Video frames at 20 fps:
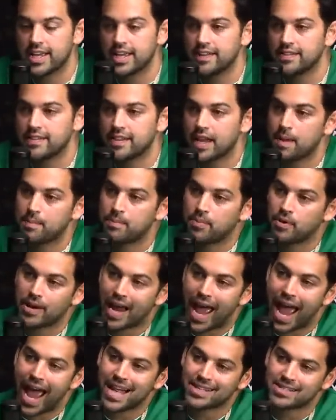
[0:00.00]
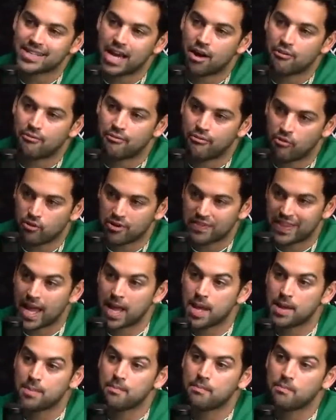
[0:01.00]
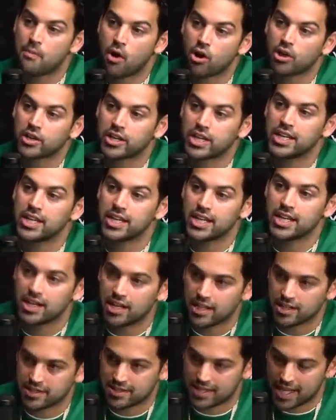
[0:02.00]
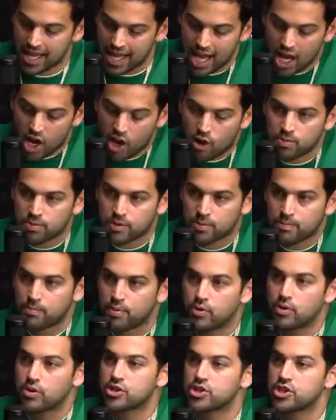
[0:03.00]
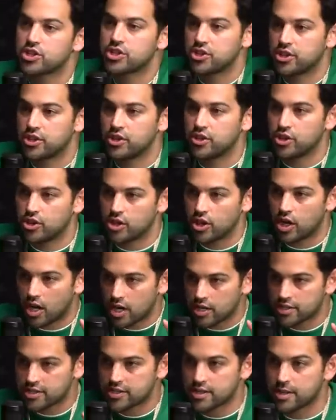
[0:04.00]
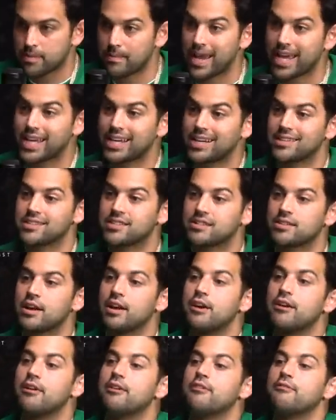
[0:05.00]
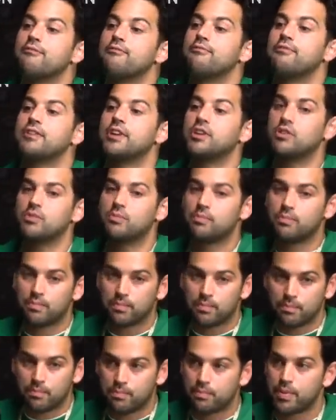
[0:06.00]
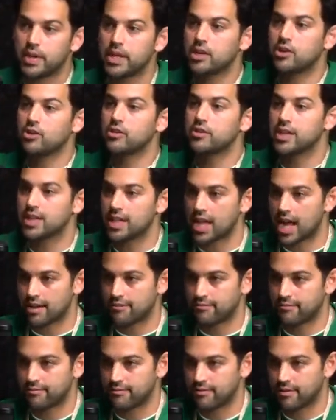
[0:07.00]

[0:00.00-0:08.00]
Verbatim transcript: they put ads out for They marketed us. They helped push us to make us feel bigger than life. Right.